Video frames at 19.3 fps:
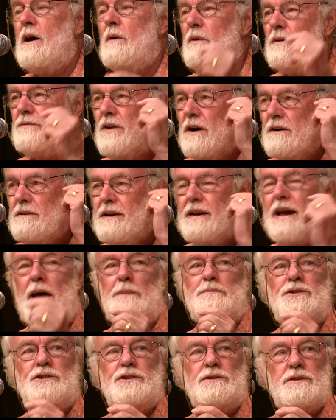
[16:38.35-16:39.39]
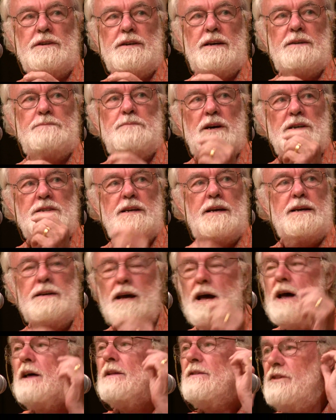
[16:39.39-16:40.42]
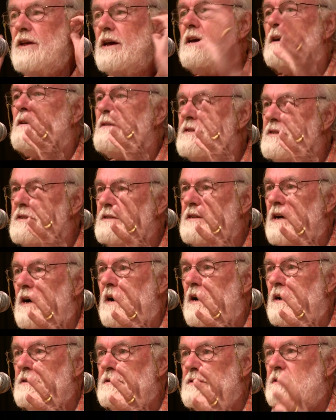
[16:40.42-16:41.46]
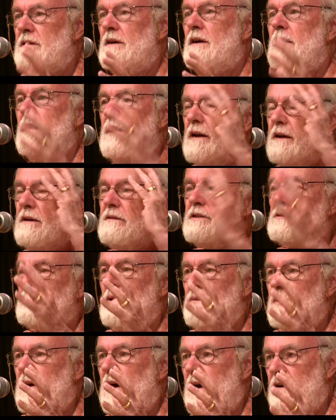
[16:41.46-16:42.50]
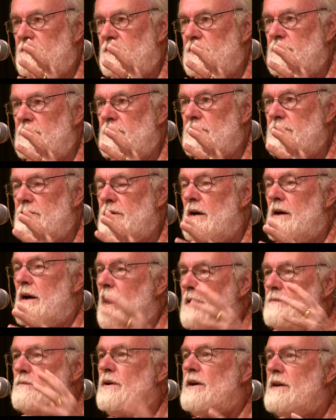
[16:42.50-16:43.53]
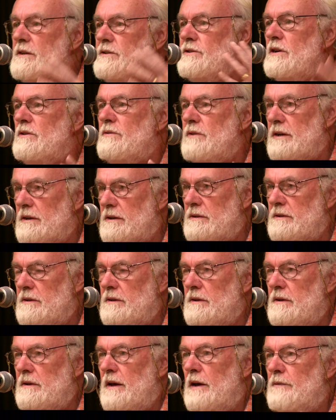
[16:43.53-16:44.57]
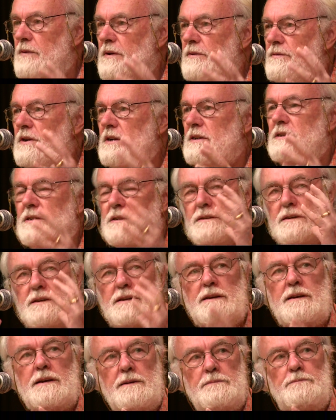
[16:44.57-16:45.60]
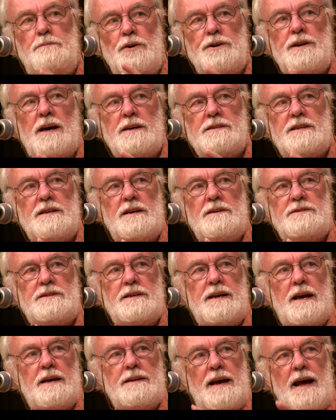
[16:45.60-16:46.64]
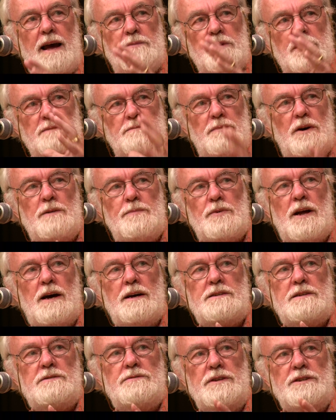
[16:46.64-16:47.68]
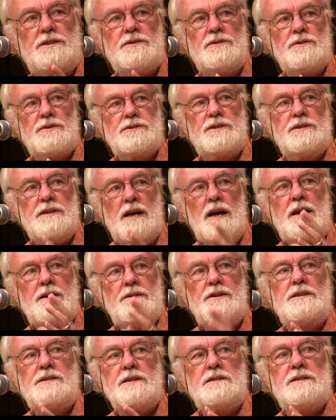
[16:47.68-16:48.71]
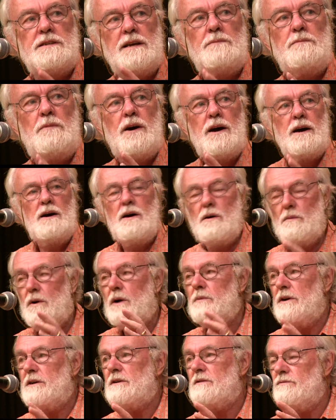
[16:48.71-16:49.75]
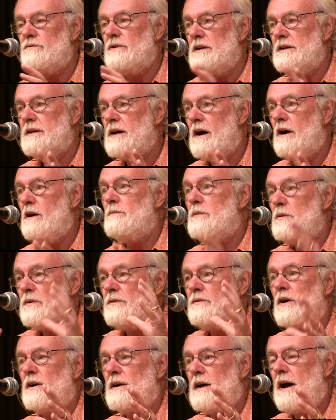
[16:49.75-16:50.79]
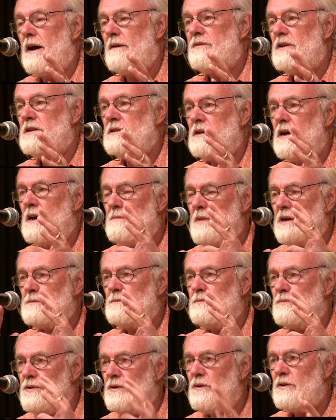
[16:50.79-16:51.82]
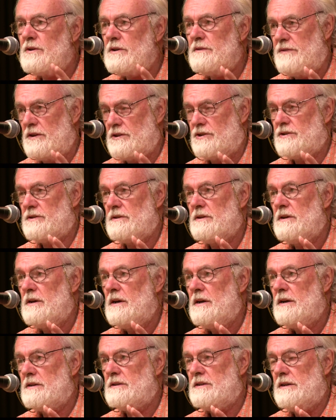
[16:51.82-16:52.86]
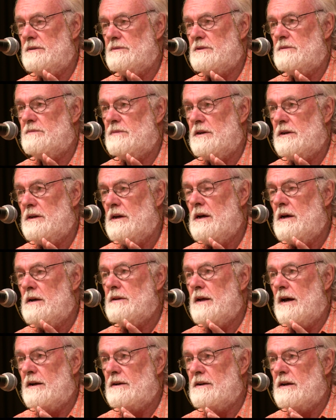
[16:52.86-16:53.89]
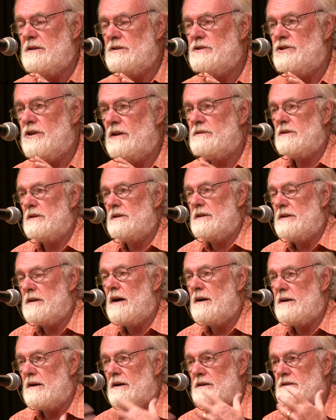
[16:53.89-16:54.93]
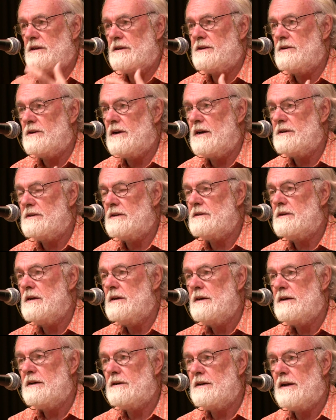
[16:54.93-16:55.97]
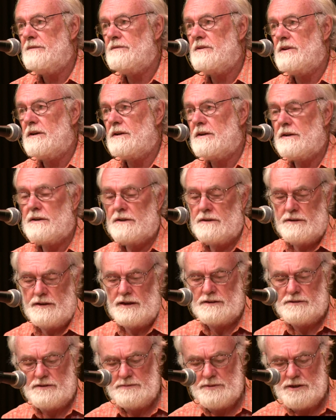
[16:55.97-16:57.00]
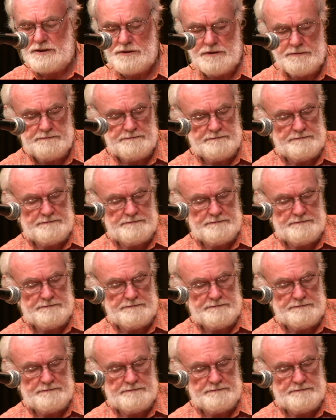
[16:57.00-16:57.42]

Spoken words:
We're not capturing it by saying, here is the task, here is what we have to do, and we can do it. If we really put ourselves together and we can mobilize the resources, this is somewhere where we can really go, but we've got to have this much broader vision, it seems to me, than is generally articulated in left thinking. Thanks very much.